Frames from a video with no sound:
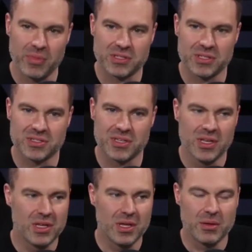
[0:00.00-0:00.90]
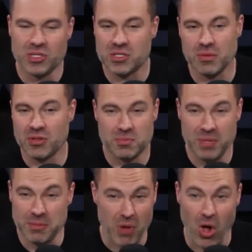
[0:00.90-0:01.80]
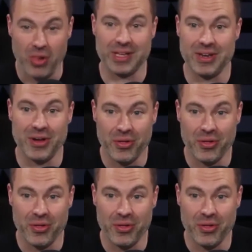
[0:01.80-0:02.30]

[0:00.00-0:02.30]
This is just spitballing,